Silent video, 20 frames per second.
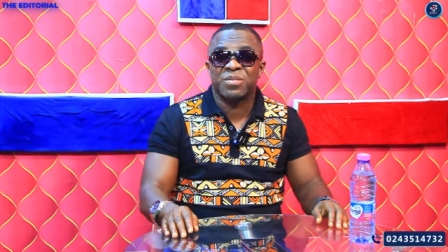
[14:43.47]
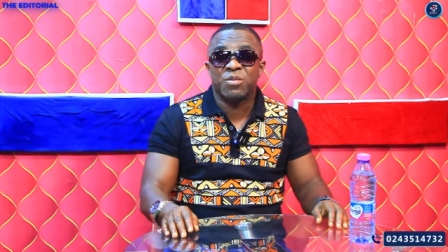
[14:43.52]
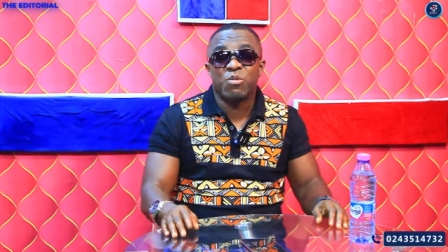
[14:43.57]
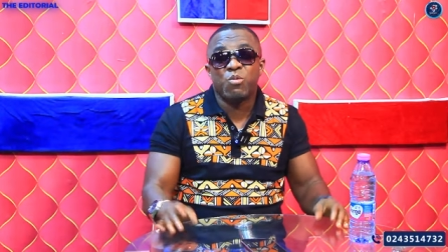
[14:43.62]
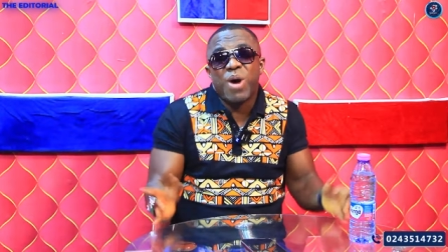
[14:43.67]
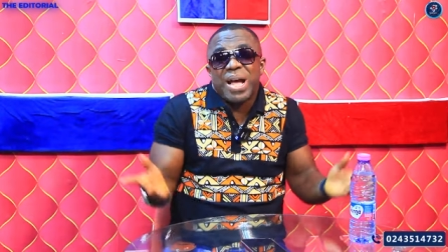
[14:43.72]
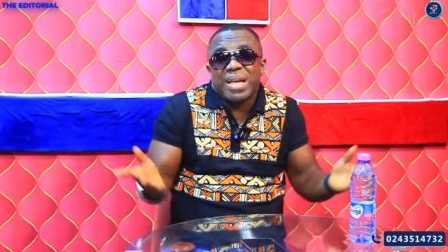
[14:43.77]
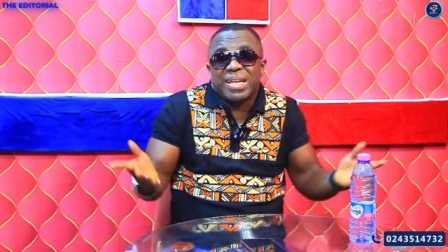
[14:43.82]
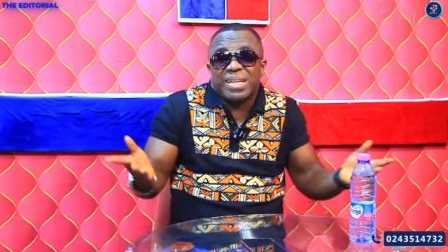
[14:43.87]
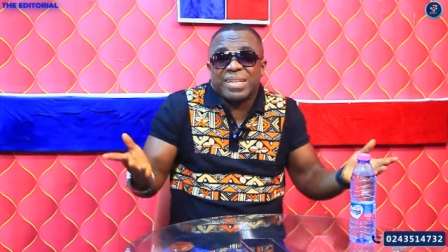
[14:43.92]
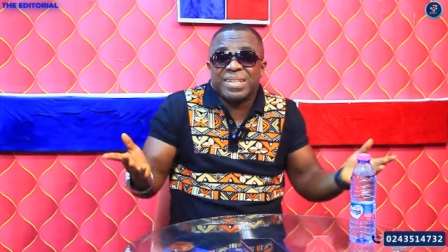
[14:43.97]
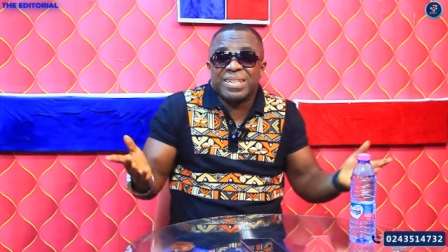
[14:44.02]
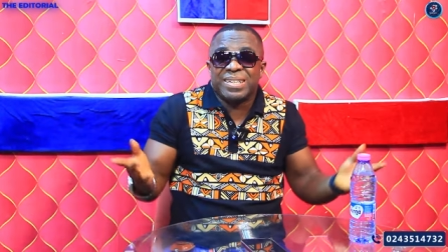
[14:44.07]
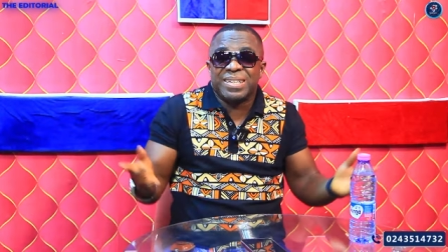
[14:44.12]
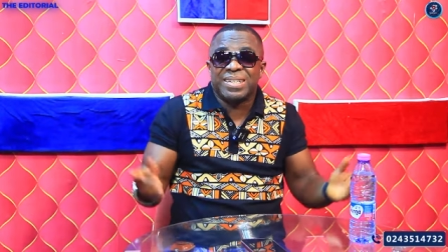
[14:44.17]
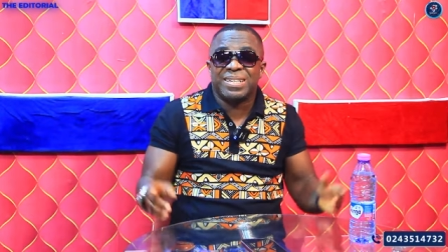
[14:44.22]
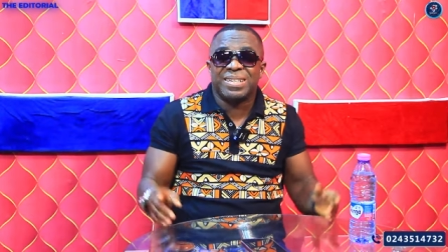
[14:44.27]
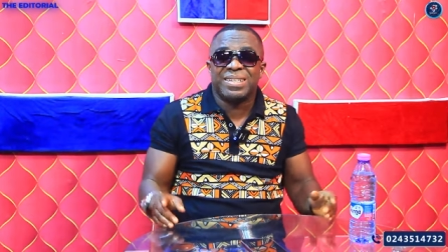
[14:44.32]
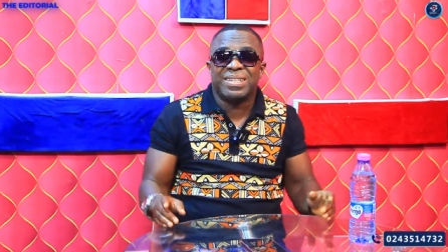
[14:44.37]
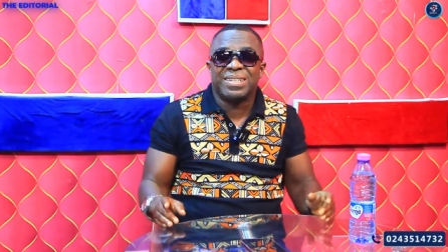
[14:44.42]
Why?
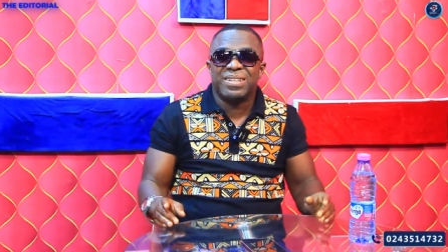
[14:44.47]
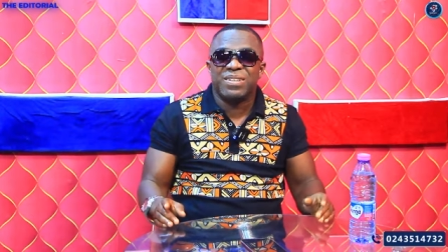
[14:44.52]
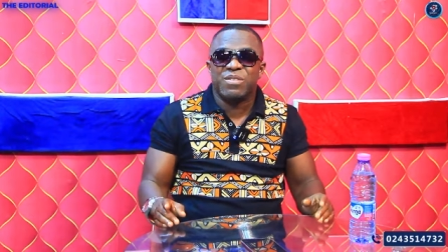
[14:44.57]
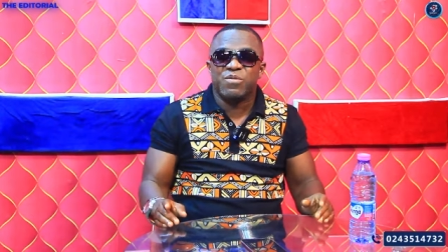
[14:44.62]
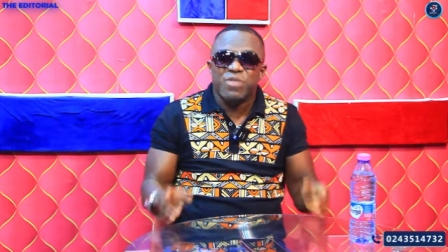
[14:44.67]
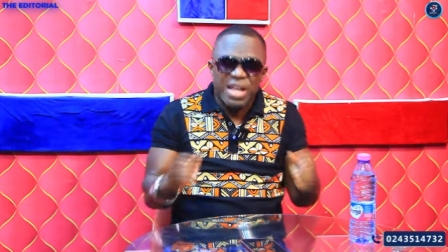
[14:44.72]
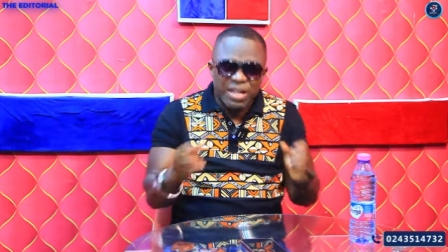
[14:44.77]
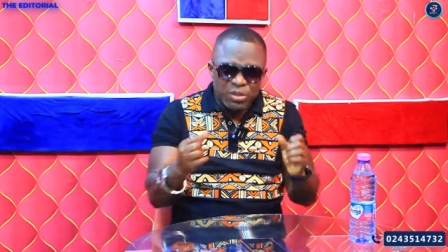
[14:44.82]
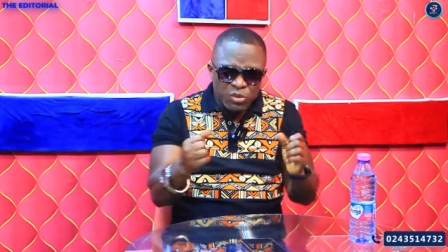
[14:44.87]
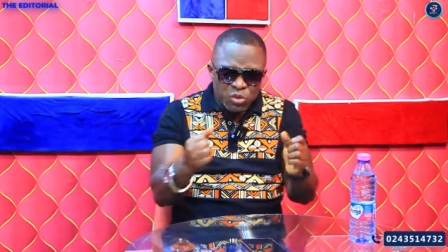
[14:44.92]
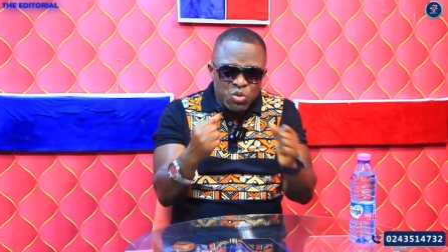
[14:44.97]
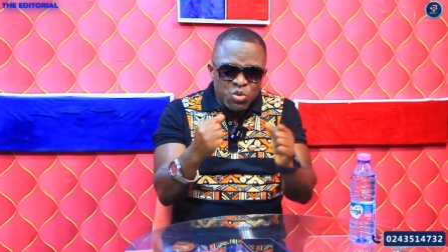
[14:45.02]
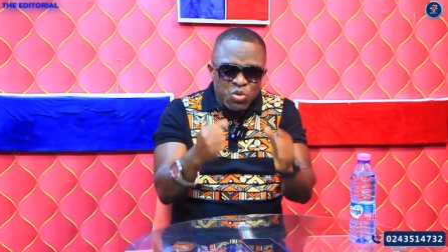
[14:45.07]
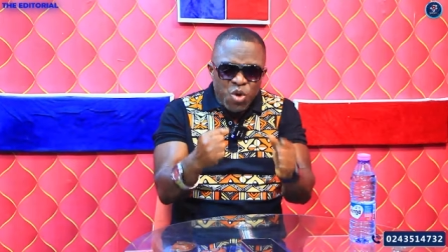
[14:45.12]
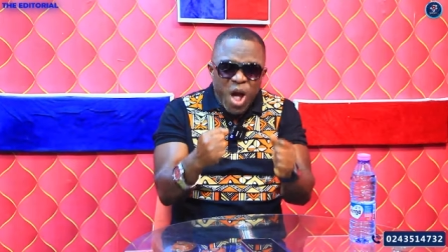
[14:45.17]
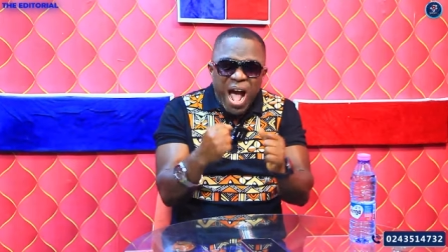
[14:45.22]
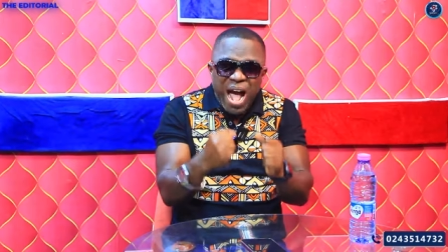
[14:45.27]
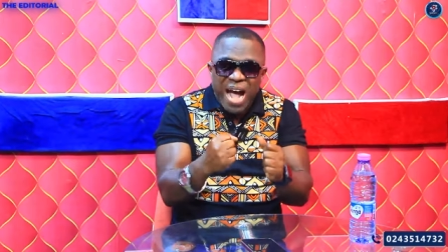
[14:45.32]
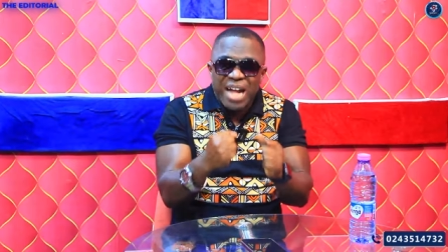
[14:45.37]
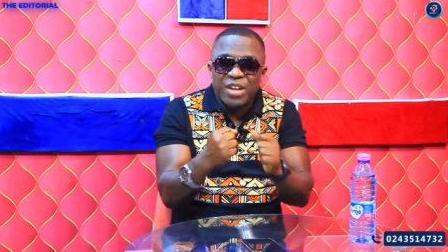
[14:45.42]
We are
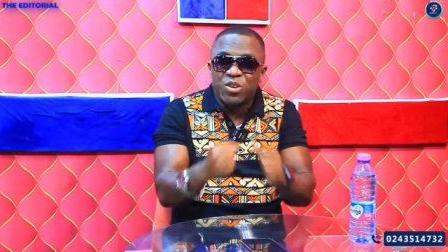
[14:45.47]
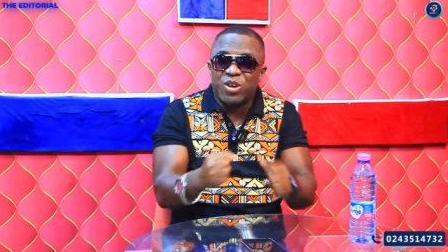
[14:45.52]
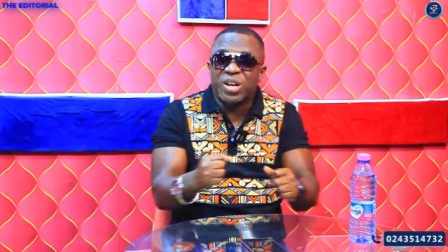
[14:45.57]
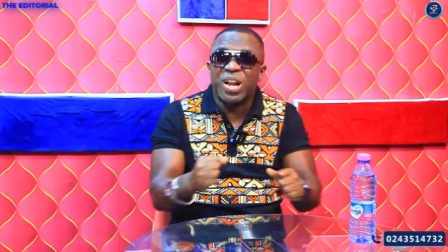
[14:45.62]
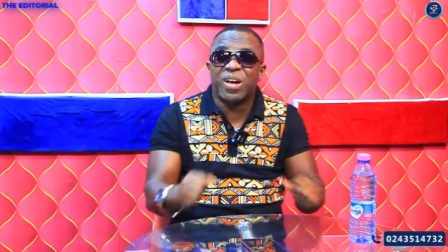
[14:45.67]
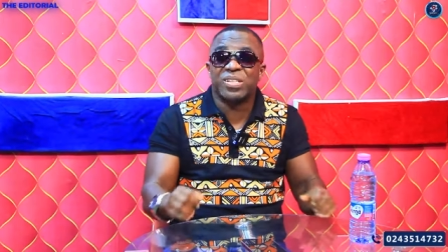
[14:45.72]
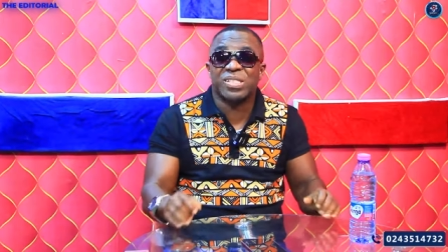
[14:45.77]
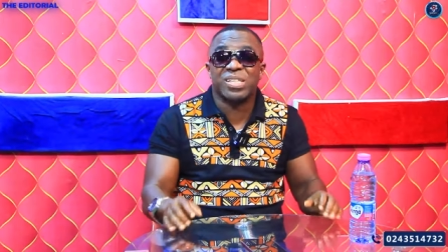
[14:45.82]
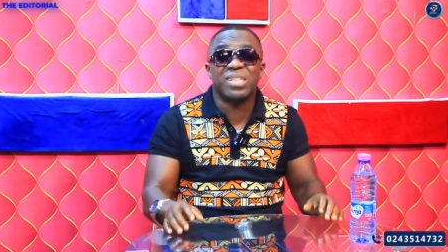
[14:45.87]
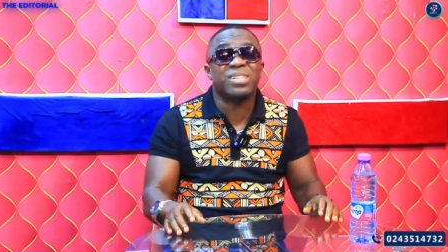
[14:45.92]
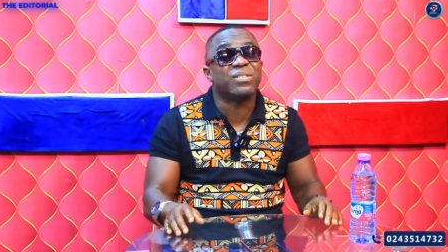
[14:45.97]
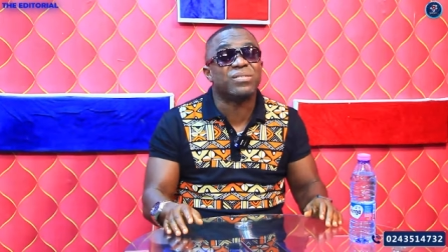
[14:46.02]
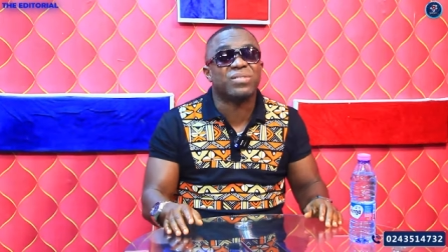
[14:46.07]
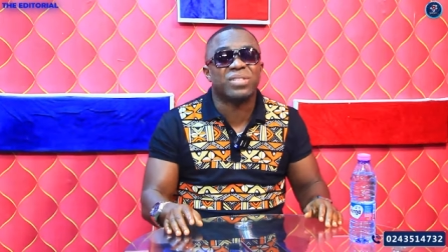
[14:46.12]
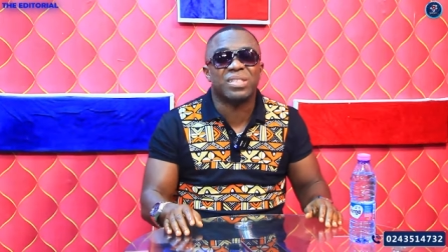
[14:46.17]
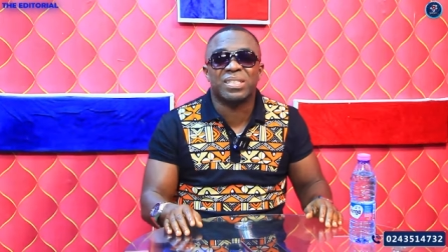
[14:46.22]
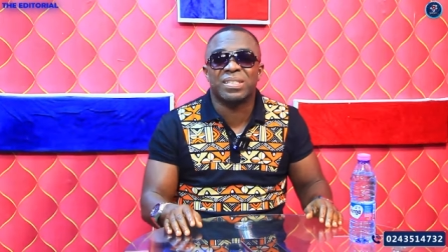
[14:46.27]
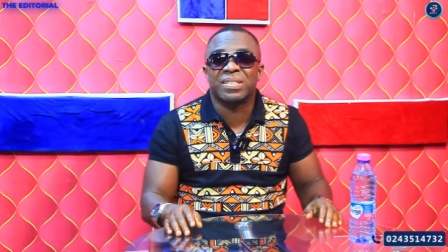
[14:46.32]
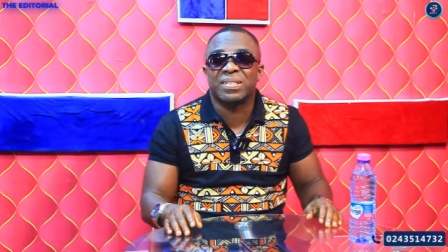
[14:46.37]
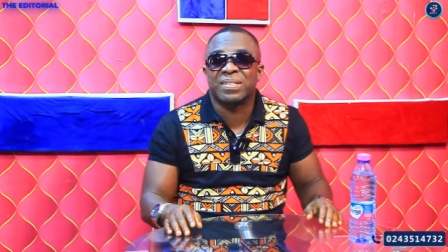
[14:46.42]
too hard on
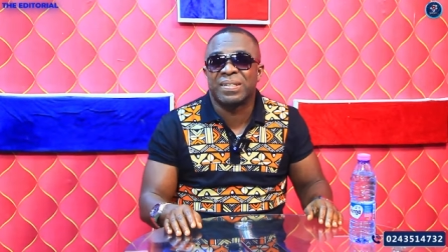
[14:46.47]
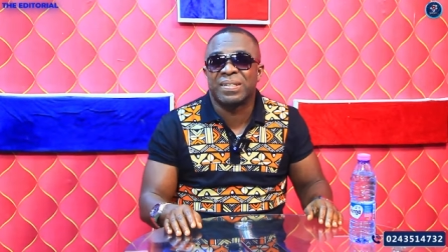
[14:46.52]
ourselves.